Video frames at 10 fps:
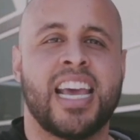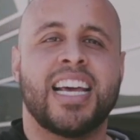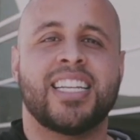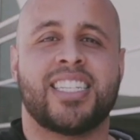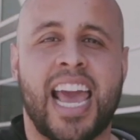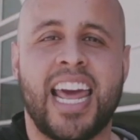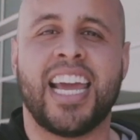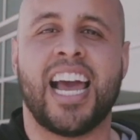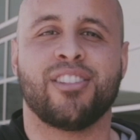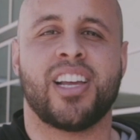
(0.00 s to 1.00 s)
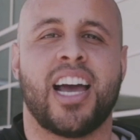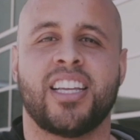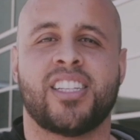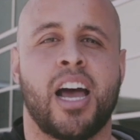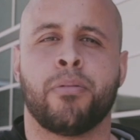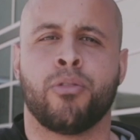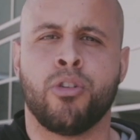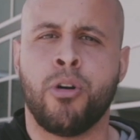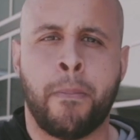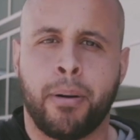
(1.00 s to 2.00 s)
standing outside this upper
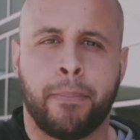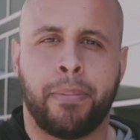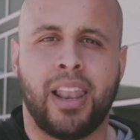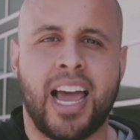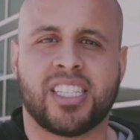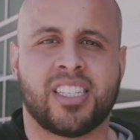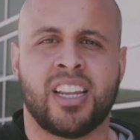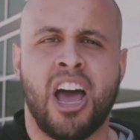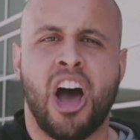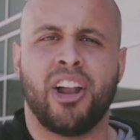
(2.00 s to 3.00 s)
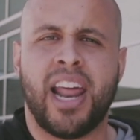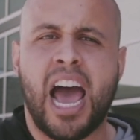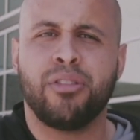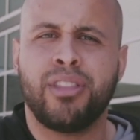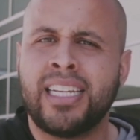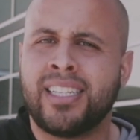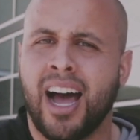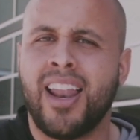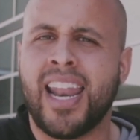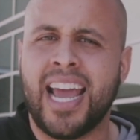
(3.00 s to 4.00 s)
room, perplexed on how these
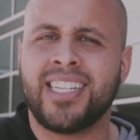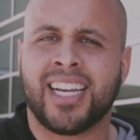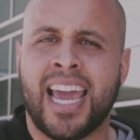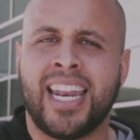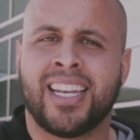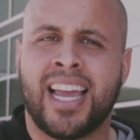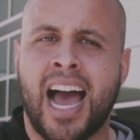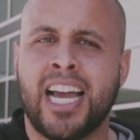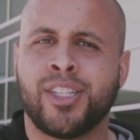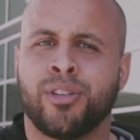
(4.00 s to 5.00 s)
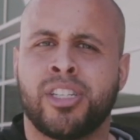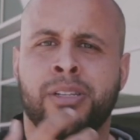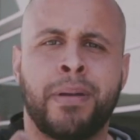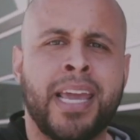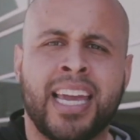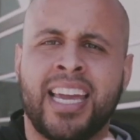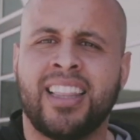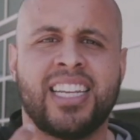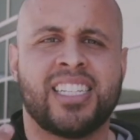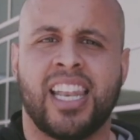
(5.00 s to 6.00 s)
uneducated guys were speaking
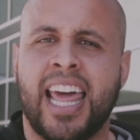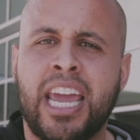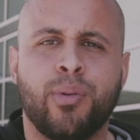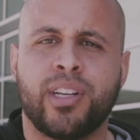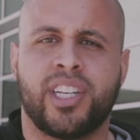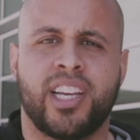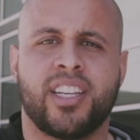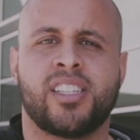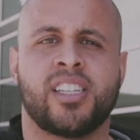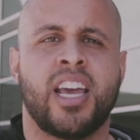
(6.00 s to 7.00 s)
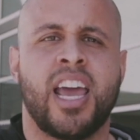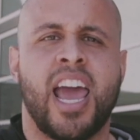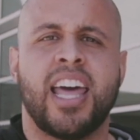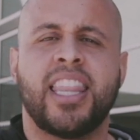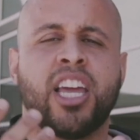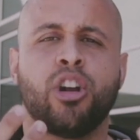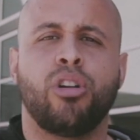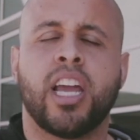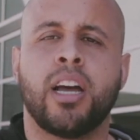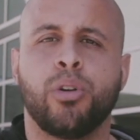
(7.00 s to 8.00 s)
these languages, and they could
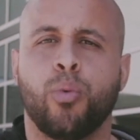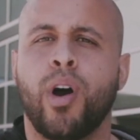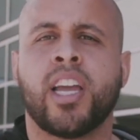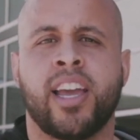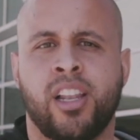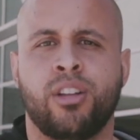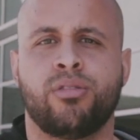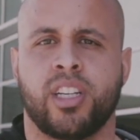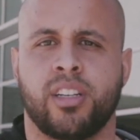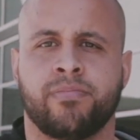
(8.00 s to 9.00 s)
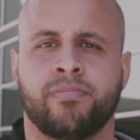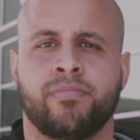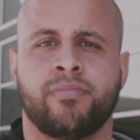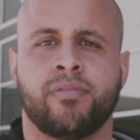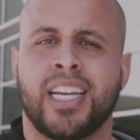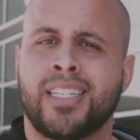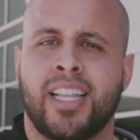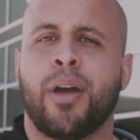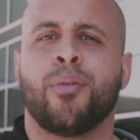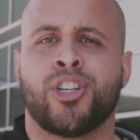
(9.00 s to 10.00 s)
only come to one conclusion, is that
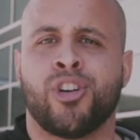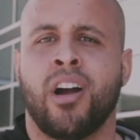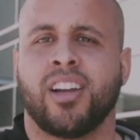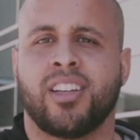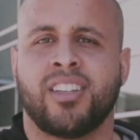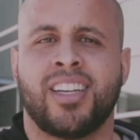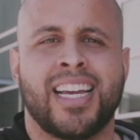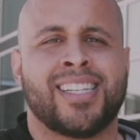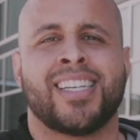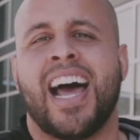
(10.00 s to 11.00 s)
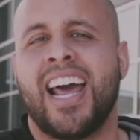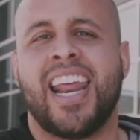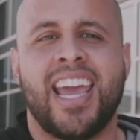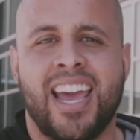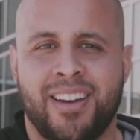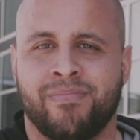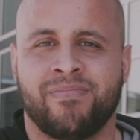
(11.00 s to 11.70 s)
they were drunk. It's 9 a.m.